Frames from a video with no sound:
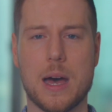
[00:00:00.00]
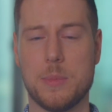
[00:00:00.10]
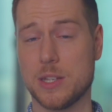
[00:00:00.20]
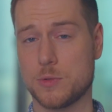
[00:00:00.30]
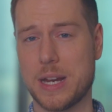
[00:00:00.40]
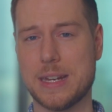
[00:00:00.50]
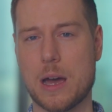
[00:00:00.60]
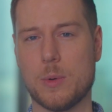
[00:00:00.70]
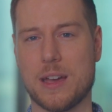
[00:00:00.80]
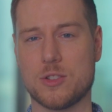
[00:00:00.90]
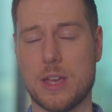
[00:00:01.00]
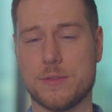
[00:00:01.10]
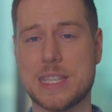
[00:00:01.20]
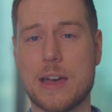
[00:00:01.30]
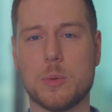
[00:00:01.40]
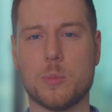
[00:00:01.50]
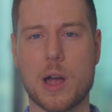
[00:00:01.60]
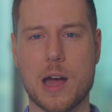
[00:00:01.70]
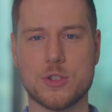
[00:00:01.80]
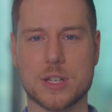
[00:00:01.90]
Because right now we actually have 7
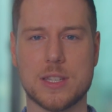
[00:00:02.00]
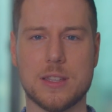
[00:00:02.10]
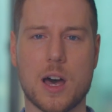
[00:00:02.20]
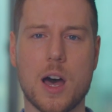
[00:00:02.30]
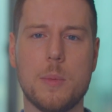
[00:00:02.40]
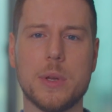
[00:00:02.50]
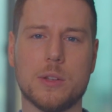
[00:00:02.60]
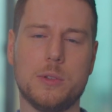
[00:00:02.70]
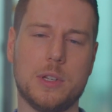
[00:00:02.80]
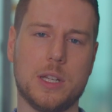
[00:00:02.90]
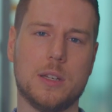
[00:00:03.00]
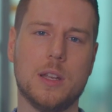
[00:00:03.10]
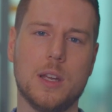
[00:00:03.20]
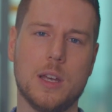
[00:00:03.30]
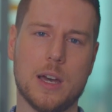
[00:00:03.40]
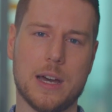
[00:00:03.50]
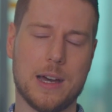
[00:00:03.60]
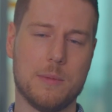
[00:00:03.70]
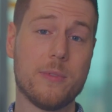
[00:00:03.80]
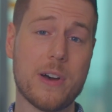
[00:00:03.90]
projects in the hub, including
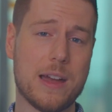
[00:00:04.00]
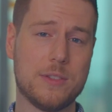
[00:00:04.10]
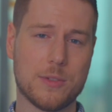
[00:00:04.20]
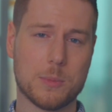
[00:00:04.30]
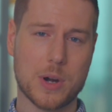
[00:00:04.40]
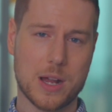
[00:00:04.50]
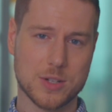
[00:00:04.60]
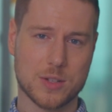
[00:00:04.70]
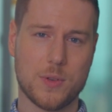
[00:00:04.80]
5 different projects